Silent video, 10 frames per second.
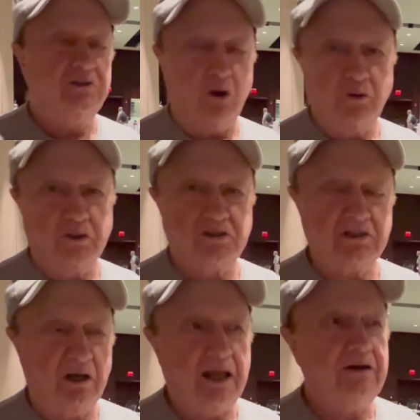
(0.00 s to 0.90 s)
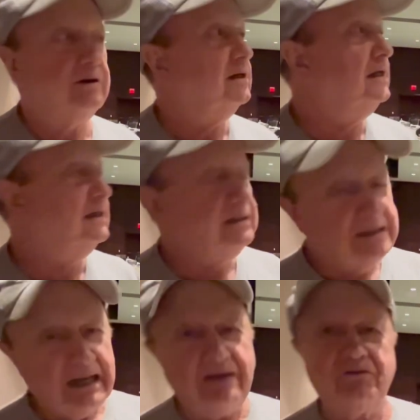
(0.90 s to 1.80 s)
told us later he'd
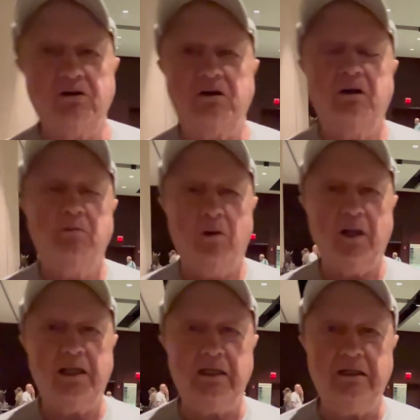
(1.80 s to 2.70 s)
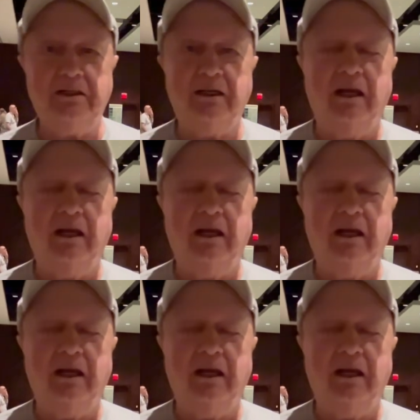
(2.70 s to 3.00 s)
never played